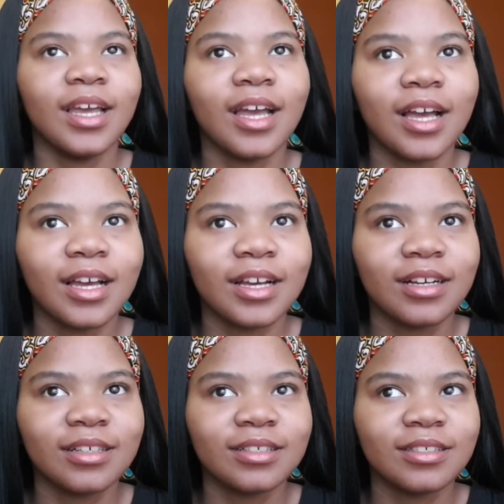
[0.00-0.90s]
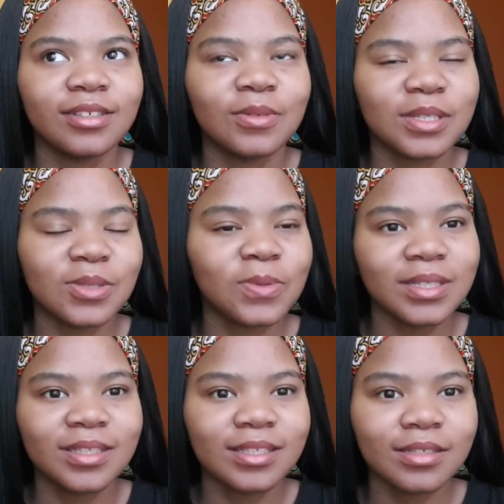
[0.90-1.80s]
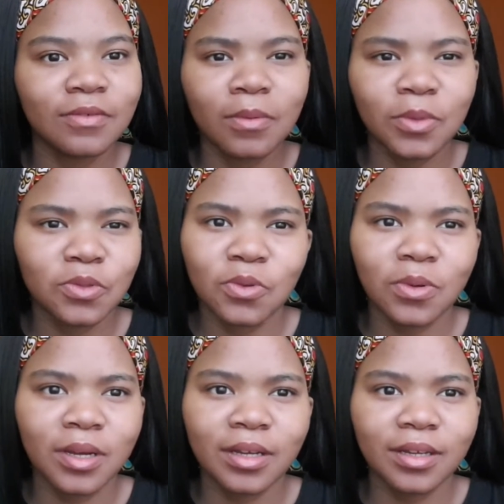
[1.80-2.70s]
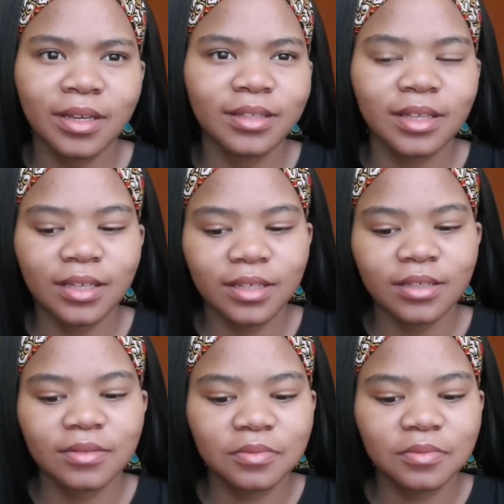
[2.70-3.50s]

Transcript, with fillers: Uh, it was sweets from a drawer, I think.